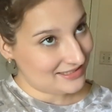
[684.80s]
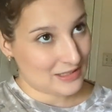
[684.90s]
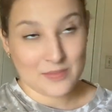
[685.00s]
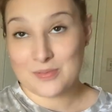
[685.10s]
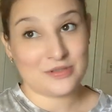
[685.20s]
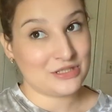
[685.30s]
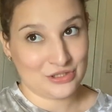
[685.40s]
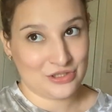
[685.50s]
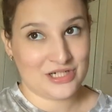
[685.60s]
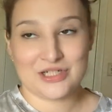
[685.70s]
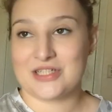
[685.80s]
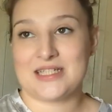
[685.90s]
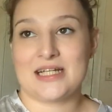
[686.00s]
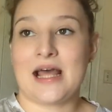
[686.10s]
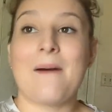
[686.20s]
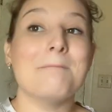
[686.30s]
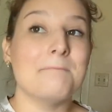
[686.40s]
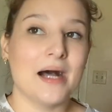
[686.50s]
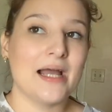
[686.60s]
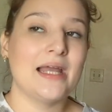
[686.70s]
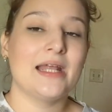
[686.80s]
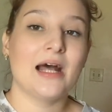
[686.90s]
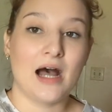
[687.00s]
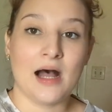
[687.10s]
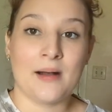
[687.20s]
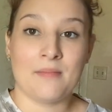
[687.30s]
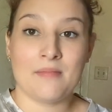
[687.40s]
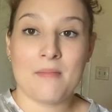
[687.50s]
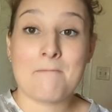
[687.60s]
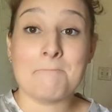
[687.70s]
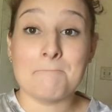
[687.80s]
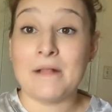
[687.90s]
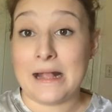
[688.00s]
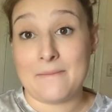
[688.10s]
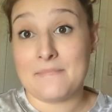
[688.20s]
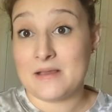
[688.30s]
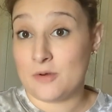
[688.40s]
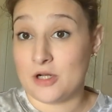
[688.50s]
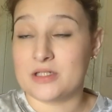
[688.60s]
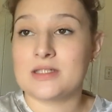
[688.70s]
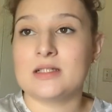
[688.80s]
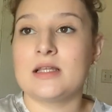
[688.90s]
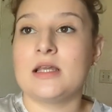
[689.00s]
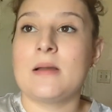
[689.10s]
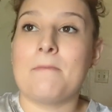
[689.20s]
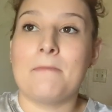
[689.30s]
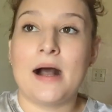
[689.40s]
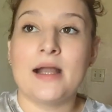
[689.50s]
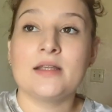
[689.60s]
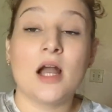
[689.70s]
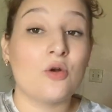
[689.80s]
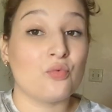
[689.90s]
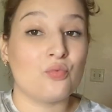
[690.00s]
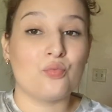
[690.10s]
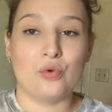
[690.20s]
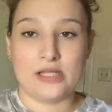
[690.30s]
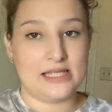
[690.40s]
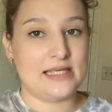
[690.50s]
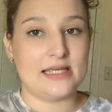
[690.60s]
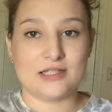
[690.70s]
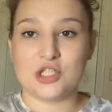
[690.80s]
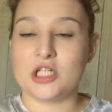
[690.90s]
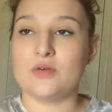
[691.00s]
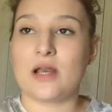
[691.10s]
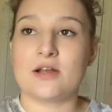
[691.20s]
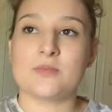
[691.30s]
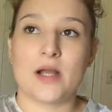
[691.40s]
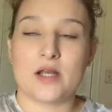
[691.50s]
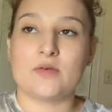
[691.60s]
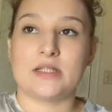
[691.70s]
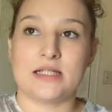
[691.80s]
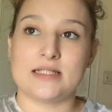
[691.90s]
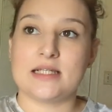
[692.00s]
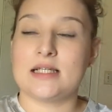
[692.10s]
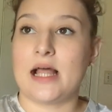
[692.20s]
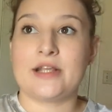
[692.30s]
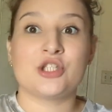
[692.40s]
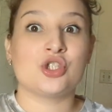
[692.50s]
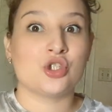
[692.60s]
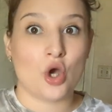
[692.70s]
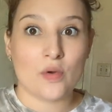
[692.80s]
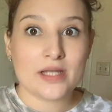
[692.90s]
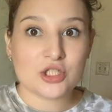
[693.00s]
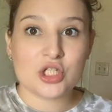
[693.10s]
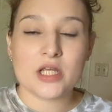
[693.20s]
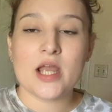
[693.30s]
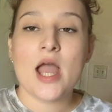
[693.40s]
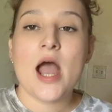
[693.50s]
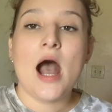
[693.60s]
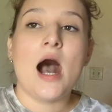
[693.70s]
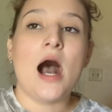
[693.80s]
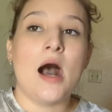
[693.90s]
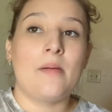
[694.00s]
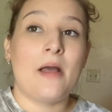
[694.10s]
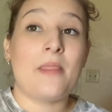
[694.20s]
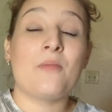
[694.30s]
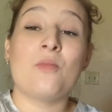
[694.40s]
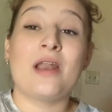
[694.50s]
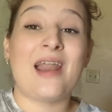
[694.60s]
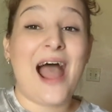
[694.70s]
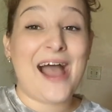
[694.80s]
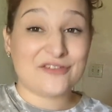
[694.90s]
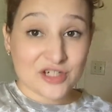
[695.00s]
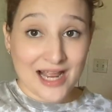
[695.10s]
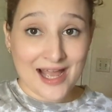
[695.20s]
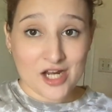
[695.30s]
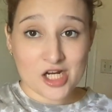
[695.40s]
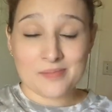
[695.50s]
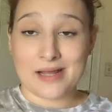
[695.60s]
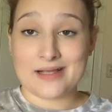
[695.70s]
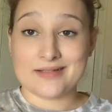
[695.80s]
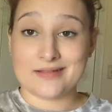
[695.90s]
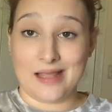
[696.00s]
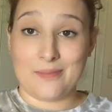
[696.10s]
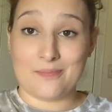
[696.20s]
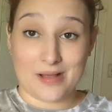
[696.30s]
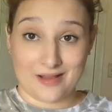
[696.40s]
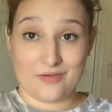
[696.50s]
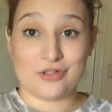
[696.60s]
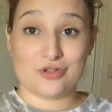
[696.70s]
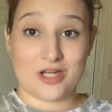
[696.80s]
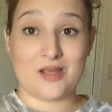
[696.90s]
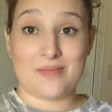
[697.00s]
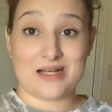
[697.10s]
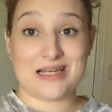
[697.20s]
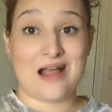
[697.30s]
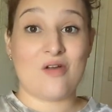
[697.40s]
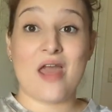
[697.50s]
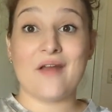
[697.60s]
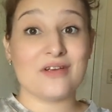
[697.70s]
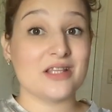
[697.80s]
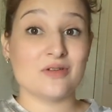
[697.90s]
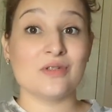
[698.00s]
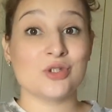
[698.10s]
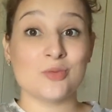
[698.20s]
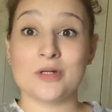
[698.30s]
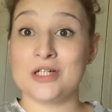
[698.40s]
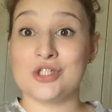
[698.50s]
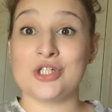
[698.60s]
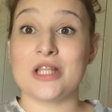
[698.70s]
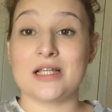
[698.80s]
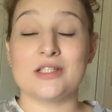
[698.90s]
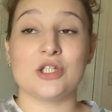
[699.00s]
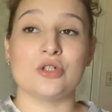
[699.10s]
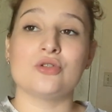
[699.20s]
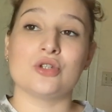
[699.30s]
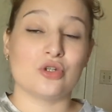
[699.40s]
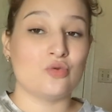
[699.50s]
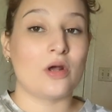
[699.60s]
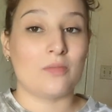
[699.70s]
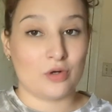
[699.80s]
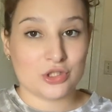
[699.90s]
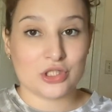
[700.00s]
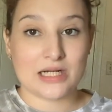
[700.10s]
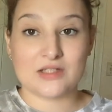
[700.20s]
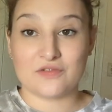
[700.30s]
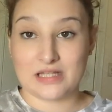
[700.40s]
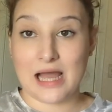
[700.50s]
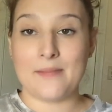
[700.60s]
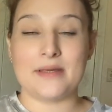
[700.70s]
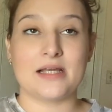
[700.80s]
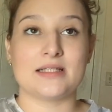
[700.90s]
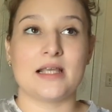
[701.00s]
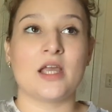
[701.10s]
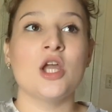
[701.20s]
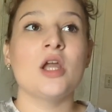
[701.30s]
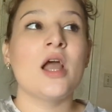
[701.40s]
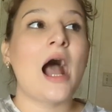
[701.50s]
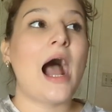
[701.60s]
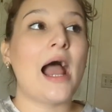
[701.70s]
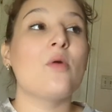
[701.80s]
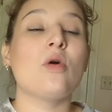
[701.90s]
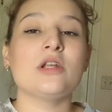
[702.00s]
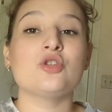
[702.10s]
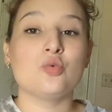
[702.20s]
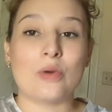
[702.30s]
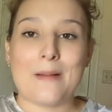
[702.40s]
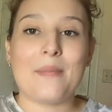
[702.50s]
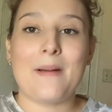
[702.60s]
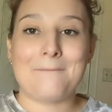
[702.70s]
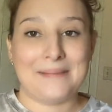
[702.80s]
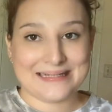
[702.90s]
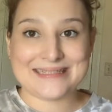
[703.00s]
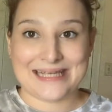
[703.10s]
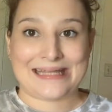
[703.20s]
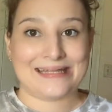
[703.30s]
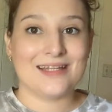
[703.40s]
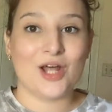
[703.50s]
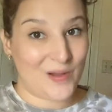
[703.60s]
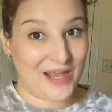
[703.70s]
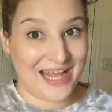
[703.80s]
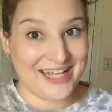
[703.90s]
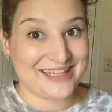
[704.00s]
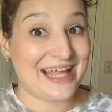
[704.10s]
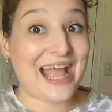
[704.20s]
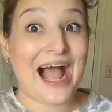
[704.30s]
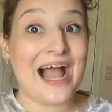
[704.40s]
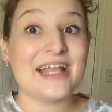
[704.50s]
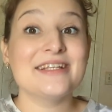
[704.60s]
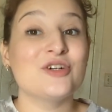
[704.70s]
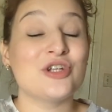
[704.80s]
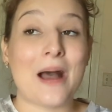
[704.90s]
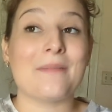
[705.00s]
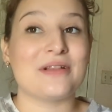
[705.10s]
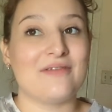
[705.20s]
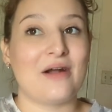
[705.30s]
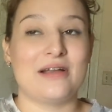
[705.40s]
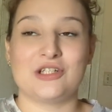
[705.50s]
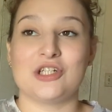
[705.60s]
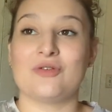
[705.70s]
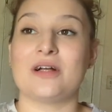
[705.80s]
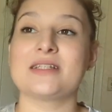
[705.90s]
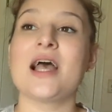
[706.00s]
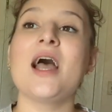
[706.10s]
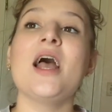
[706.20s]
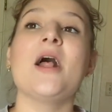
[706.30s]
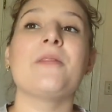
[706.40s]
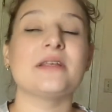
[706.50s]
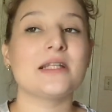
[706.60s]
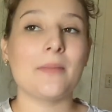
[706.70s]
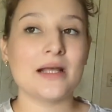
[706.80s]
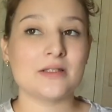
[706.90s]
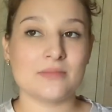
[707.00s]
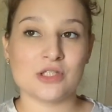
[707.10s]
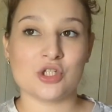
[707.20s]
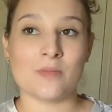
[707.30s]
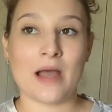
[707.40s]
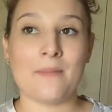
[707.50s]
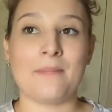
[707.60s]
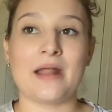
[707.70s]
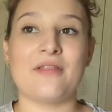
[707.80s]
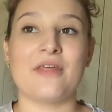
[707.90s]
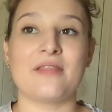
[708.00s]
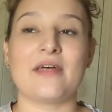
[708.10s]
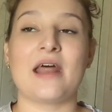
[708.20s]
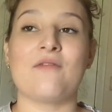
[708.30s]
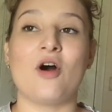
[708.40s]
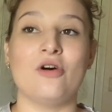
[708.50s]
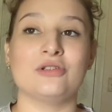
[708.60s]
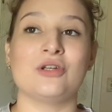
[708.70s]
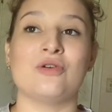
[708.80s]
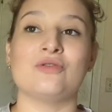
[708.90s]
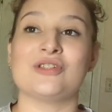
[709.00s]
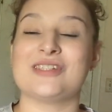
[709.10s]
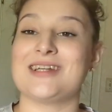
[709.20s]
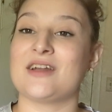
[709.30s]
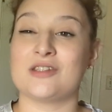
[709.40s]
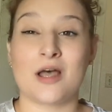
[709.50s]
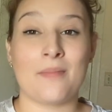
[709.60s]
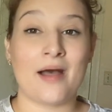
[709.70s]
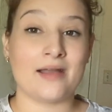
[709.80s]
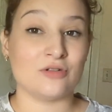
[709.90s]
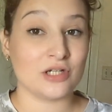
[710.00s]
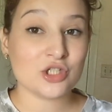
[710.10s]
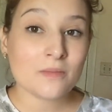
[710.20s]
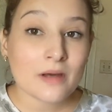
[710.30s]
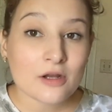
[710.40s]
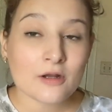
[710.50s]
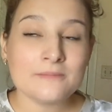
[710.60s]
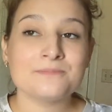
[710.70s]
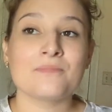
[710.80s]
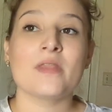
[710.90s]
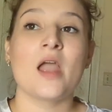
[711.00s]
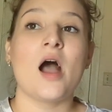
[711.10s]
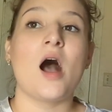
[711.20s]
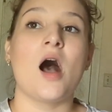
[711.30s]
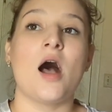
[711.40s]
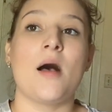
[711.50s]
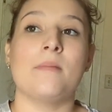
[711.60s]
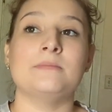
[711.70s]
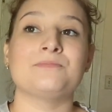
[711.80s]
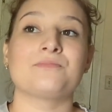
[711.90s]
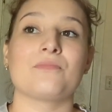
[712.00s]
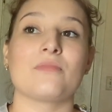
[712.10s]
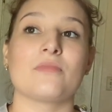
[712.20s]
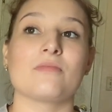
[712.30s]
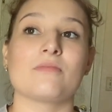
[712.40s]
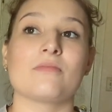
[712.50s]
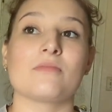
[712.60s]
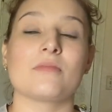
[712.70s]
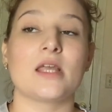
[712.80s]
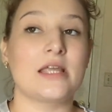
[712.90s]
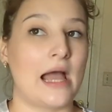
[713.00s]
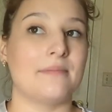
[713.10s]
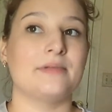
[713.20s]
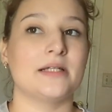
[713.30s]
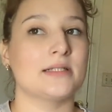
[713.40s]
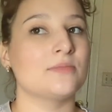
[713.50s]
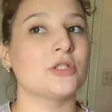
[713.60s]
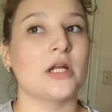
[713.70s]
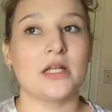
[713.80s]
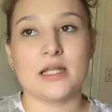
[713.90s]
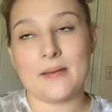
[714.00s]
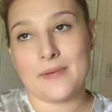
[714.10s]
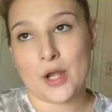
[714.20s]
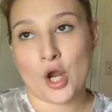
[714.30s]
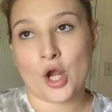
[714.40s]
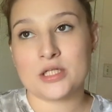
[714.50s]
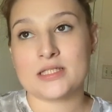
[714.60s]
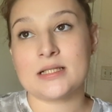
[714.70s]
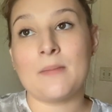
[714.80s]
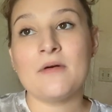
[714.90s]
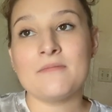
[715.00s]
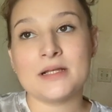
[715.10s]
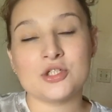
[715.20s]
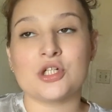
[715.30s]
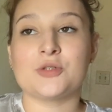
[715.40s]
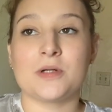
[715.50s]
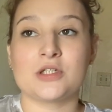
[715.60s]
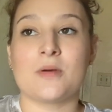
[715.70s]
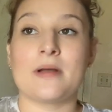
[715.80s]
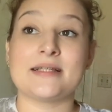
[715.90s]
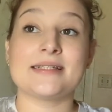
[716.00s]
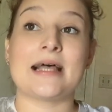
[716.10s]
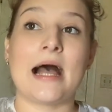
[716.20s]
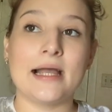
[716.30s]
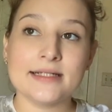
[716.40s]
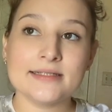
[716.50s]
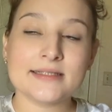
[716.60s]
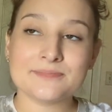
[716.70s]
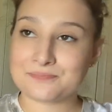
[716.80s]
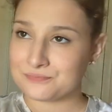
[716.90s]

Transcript: some people still don't understand that. But um, like me personally, mine got really itchy when I was pregnant with Izzy, like so itchy. Um, and then when after I had her and my like belly was shrinking back down, everything was super itchy then too. So you want to moisturize for that because like I wanted to rip my skin, okay? Like, I could not believe how itchy it was. This time hasn't been too bad, but I think that I've also just stayed on top of hydration better. Um, yeah, because I'm starting to get bigger. Some of my stretch marks on my sides